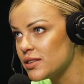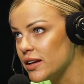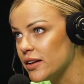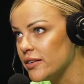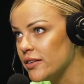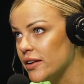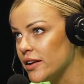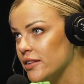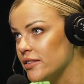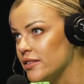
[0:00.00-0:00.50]

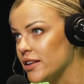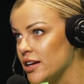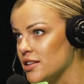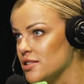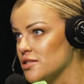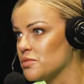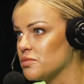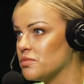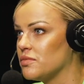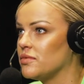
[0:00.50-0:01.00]
and and
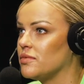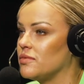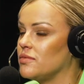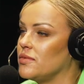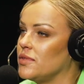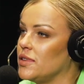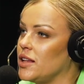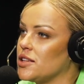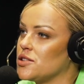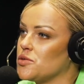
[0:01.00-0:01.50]
that's
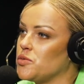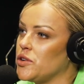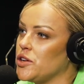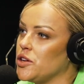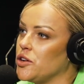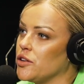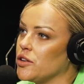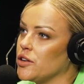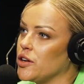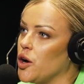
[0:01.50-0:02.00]
that's what you
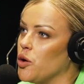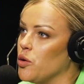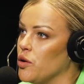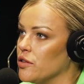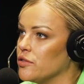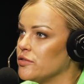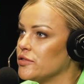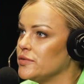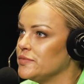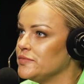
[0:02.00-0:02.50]
have got to go
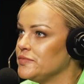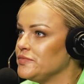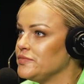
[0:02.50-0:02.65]
off.